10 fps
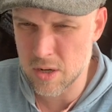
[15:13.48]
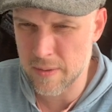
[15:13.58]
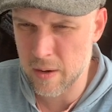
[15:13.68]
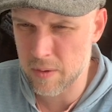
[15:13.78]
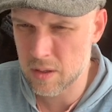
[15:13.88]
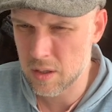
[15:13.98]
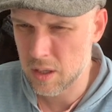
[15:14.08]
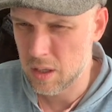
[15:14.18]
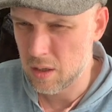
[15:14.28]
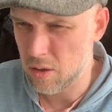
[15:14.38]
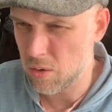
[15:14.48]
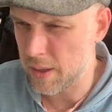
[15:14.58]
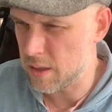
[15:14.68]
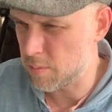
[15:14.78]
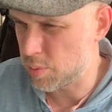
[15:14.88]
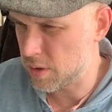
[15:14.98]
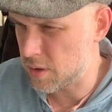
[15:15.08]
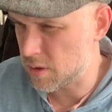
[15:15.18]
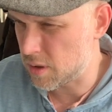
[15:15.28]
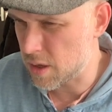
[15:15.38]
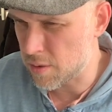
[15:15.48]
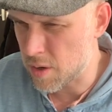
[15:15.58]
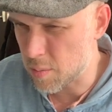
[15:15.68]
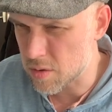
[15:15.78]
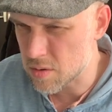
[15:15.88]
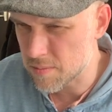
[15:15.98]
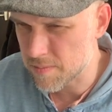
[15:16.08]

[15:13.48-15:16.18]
on that one. Oh, I didn't put in the other numbers.